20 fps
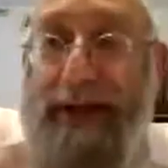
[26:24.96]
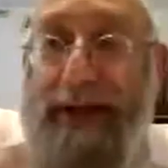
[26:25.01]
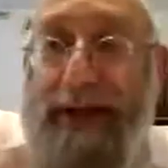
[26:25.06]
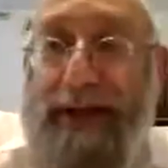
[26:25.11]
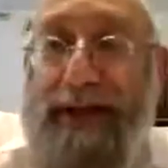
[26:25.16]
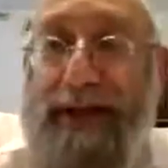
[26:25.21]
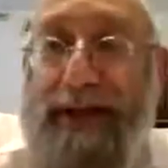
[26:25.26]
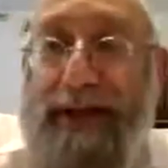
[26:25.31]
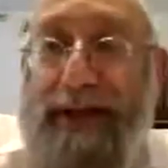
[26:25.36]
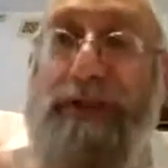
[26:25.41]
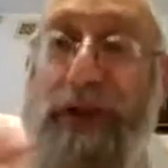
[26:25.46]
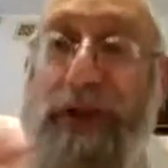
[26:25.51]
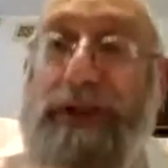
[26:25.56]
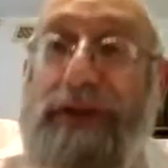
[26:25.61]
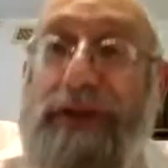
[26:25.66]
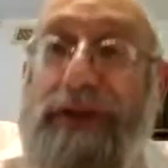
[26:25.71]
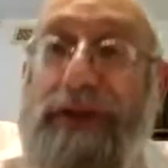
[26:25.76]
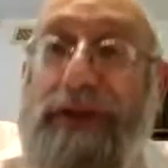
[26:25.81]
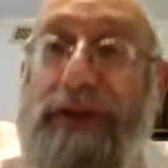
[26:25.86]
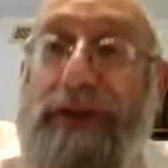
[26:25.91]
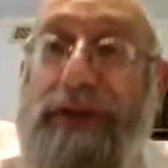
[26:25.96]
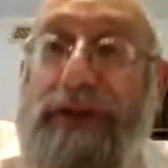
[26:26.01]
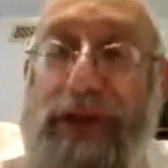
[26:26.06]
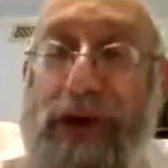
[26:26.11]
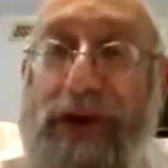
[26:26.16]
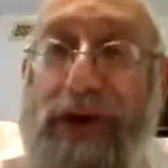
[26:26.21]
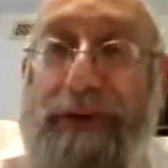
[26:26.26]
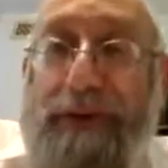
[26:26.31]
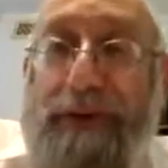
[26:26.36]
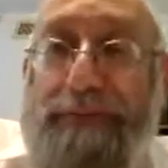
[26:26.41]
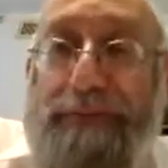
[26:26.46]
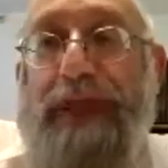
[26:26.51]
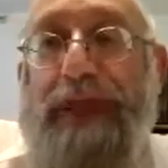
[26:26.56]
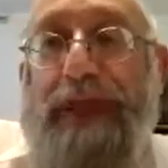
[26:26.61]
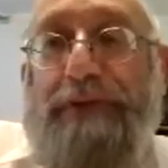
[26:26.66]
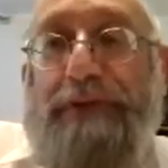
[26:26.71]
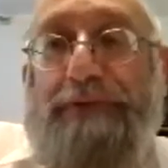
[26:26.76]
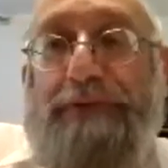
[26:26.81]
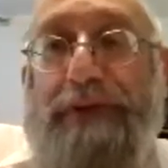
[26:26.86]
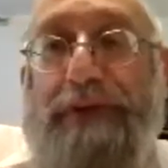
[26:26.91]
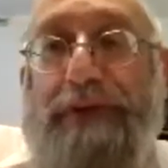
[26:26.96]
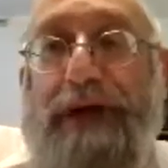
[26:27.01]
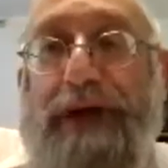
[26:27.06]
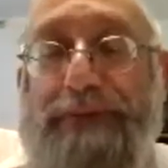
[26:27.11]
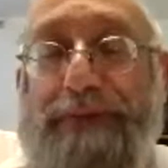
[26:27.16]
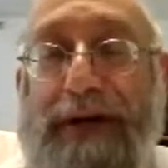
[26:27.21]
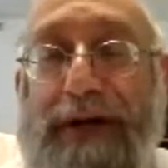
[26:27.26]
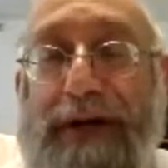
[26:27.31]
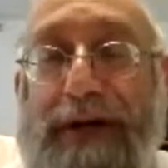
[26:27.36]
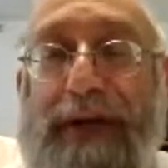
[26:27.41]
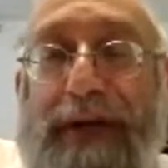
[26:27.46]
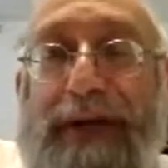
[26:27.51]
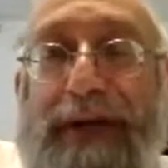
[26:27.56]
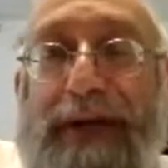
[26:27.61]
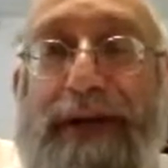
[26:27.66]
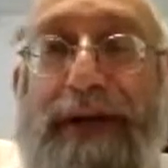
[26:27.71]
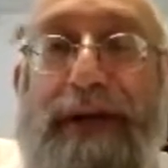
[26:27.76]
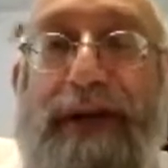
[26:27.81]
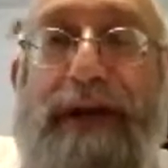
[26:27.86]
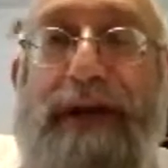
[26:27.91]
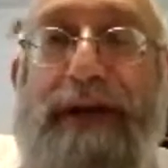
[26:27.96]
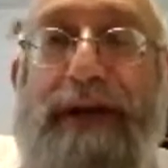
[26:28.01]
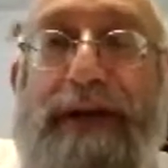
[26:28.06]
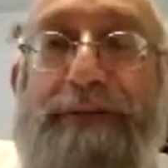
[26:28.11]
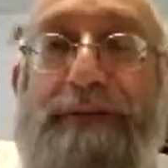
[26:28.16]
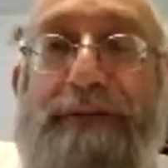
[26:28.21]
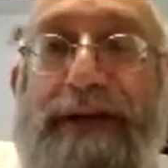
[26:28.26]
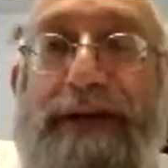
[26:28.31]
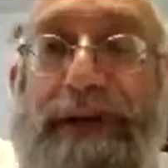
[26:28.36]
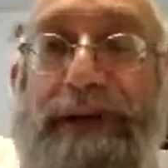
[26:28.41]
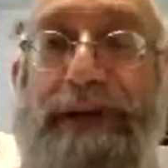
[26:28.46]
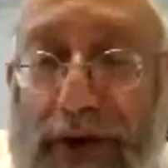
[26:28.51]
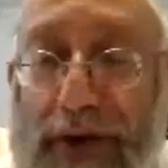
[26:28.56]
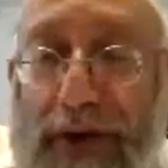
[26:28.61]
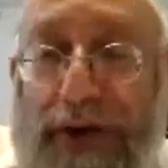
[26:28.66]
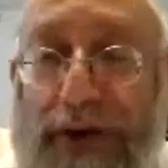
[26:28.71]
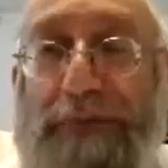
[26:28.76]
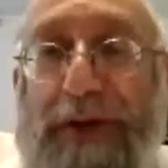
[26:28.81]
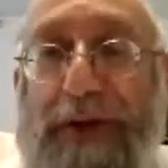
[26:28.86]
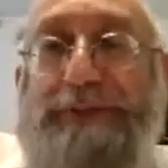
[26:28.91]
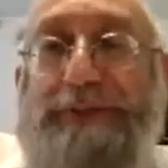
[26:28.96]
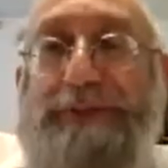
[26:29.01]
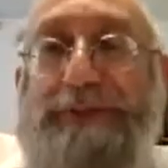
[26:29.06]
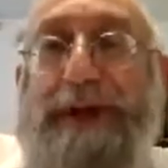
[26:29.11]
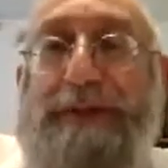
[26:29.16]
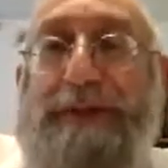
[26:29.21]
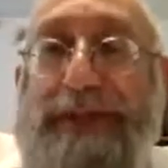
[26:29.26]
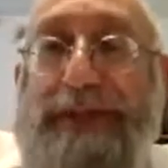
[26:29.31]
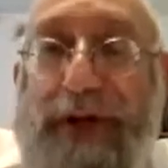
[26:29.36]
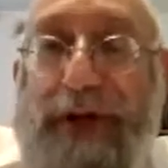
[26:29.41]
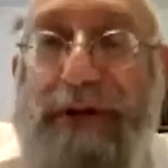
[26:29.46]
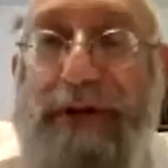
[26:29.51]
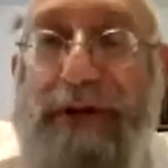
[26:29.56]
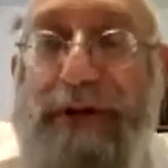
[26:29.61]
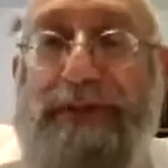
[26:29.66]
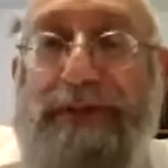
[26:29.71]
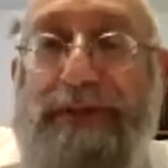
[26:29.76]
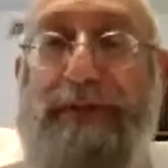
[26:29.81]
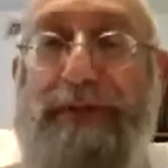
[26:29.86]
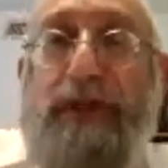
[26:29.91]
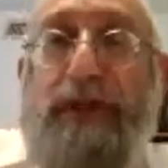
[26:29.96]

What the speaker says: you hold in the Rishonim, if you hold that it applies by mizonos, it applies by mizonos. If you hold like the